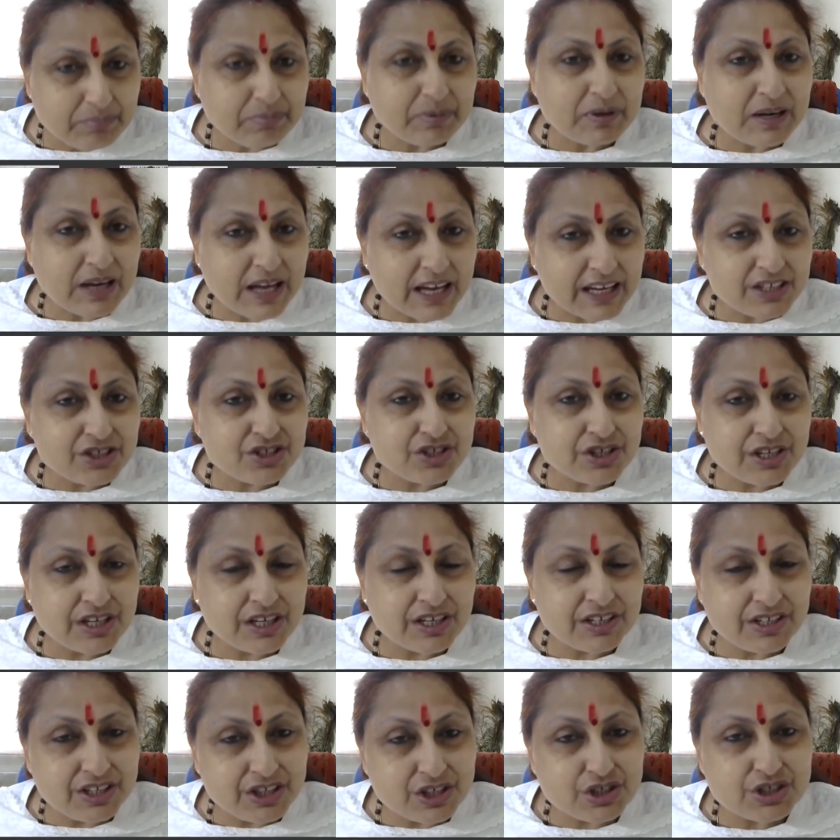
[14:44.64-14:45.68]
people like
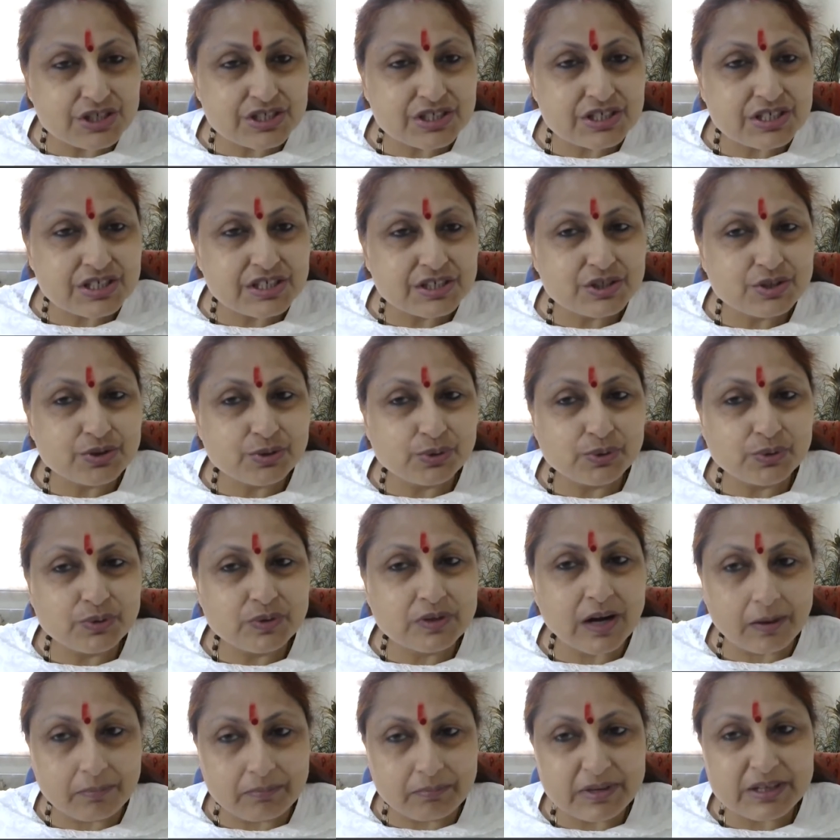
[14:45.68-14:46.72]
Sri Anish
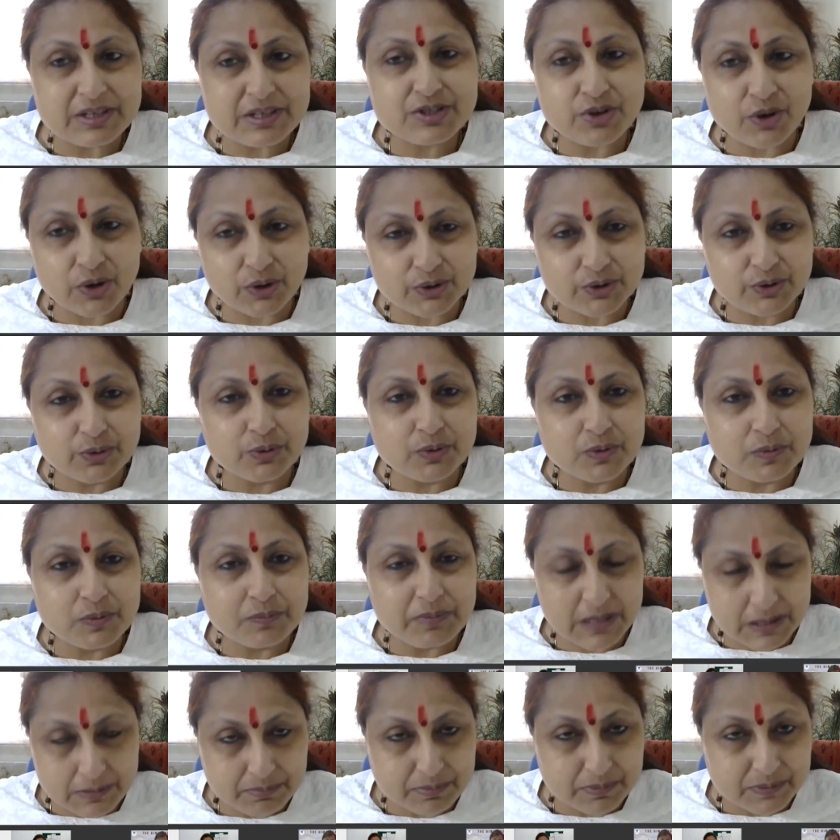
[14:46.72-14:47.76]
to come and talk
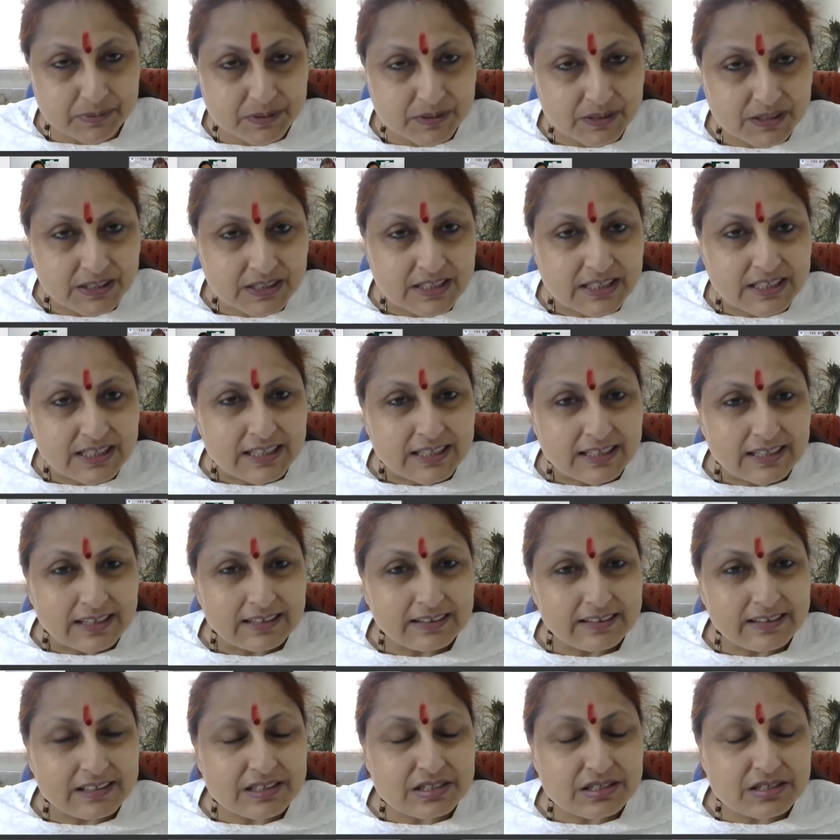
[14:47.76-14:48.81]
to people.
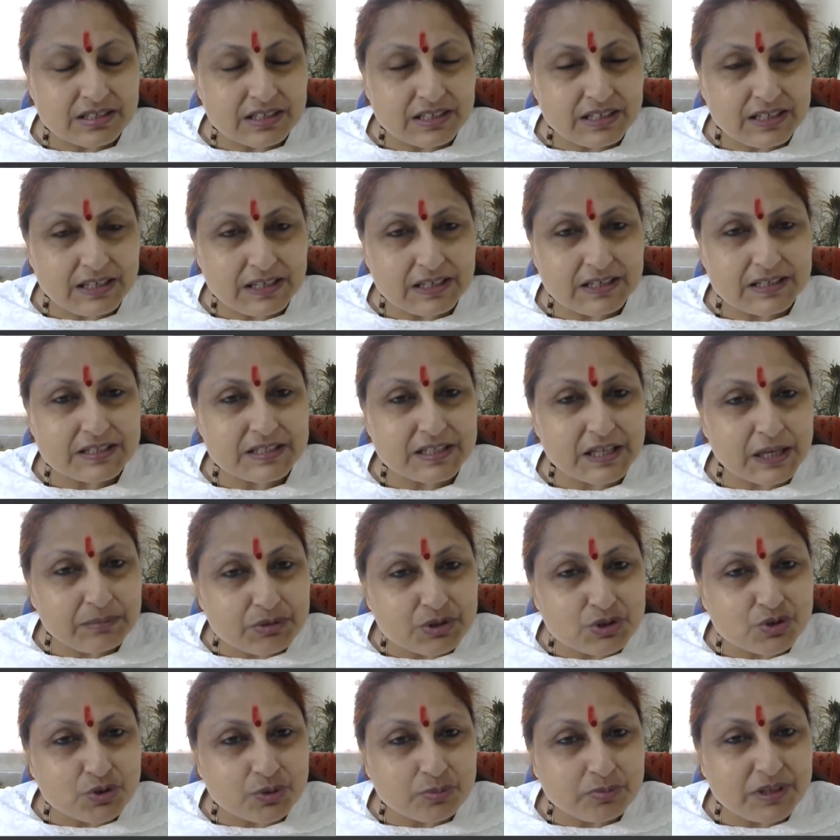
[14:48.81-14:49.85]
He
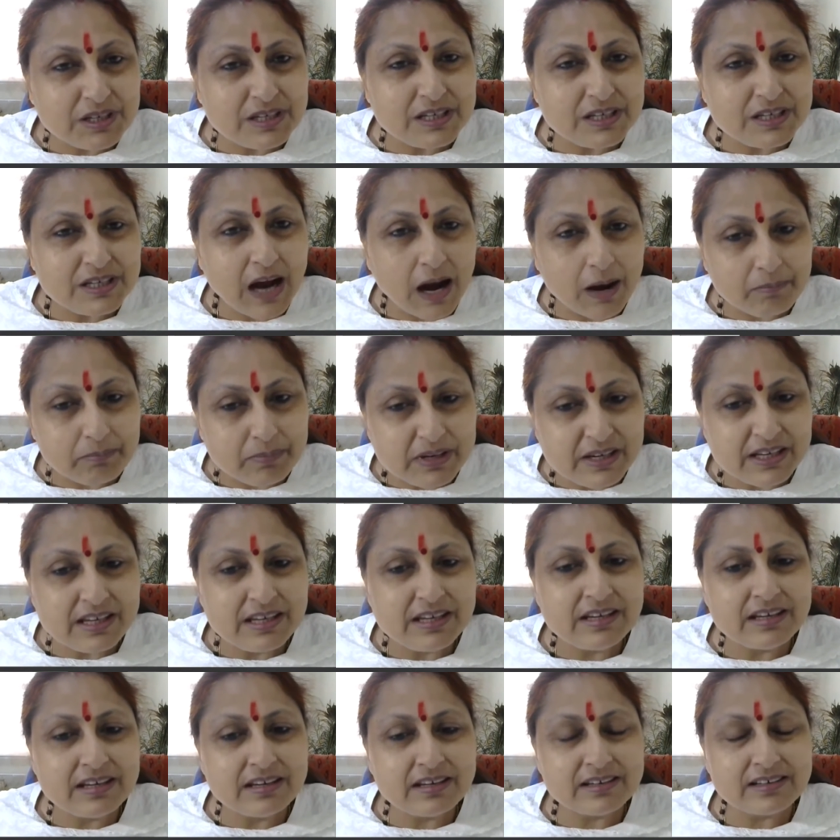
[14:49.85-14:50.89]
seems to be
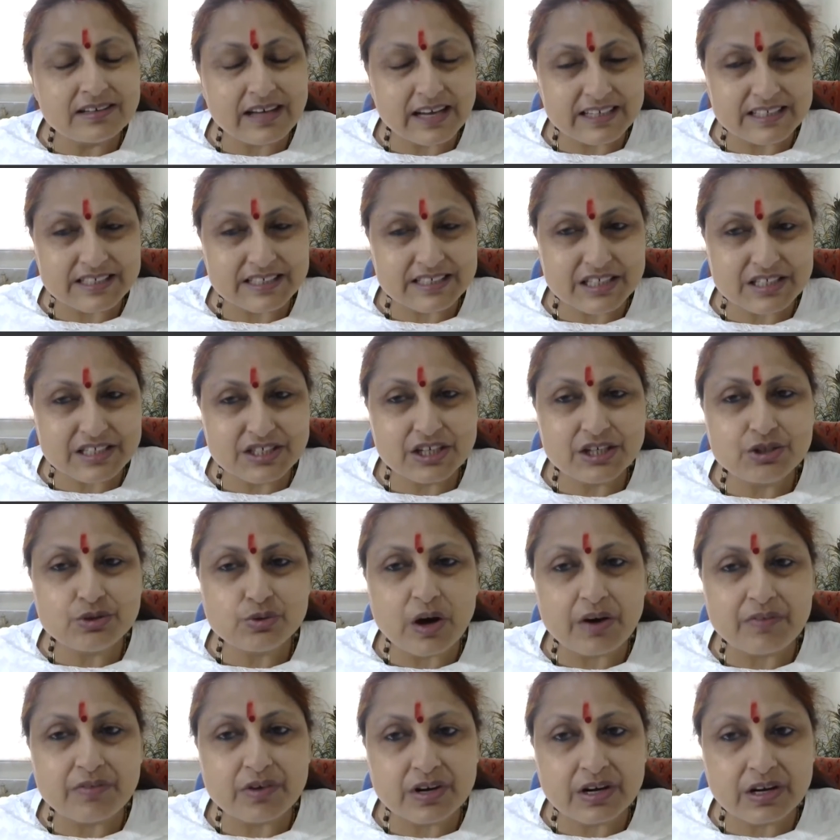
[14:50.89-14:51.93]
humbly
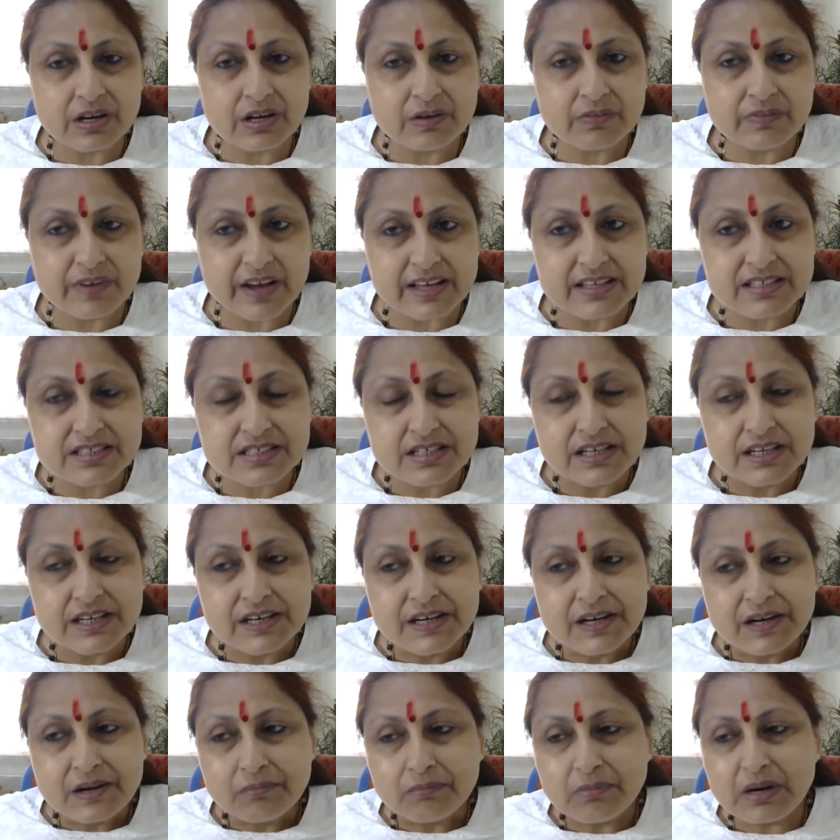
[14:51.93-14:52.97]
acceding to our request,
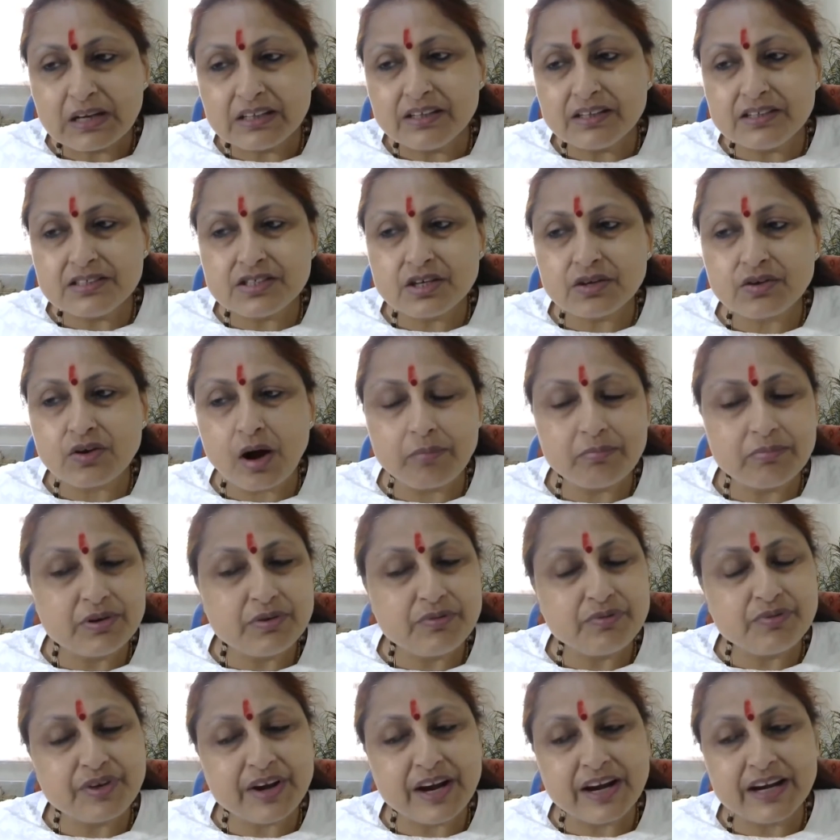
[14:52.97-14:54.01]
but there is a
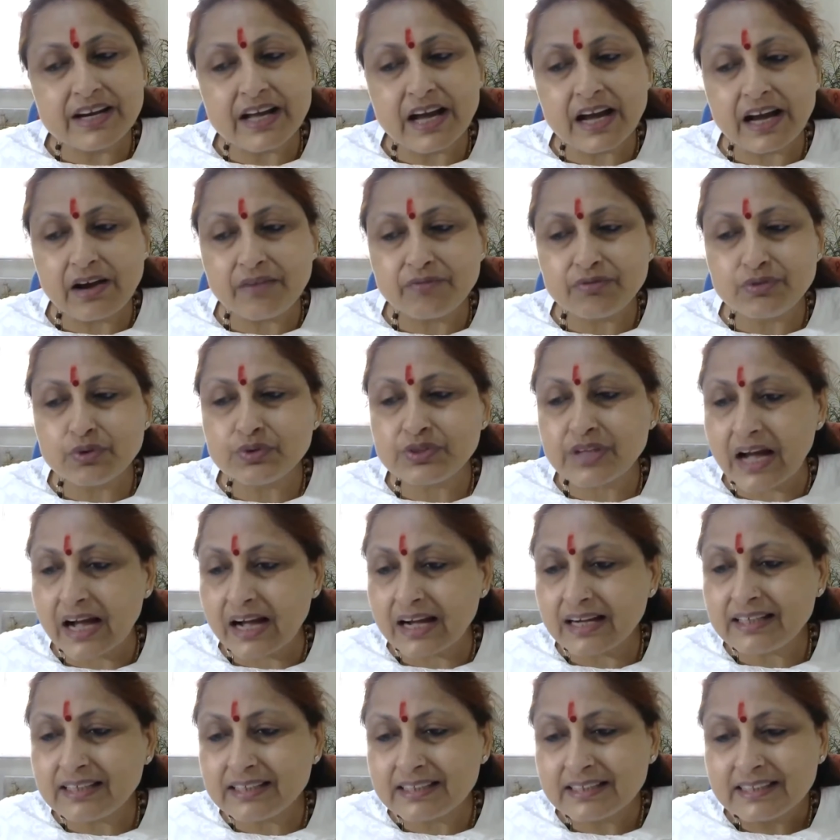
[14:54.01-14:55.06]
common friend I have to
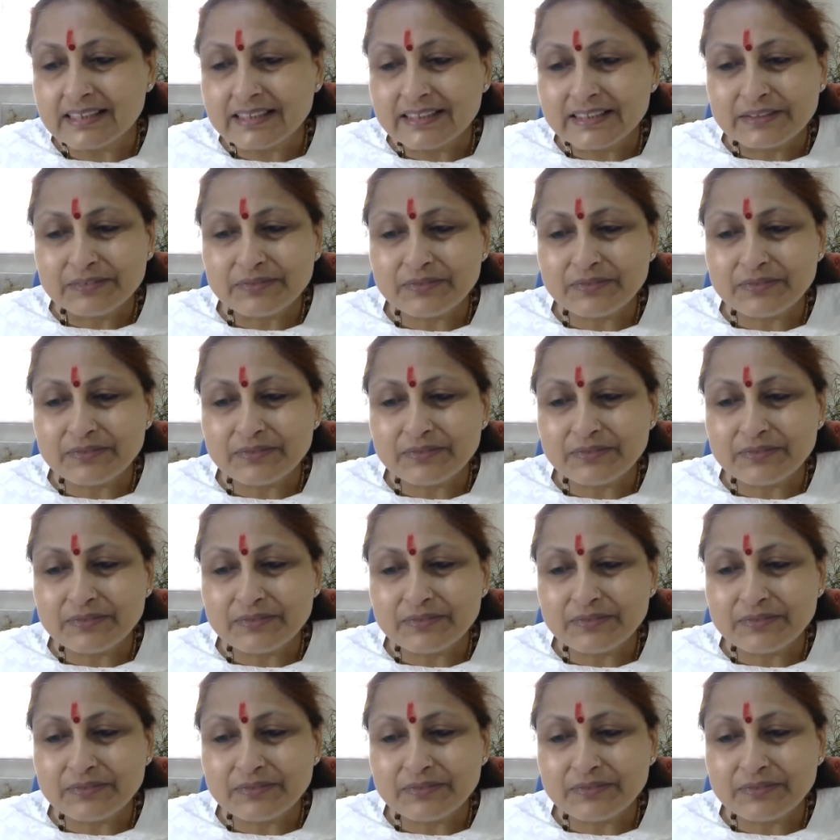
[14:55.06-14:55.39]
thank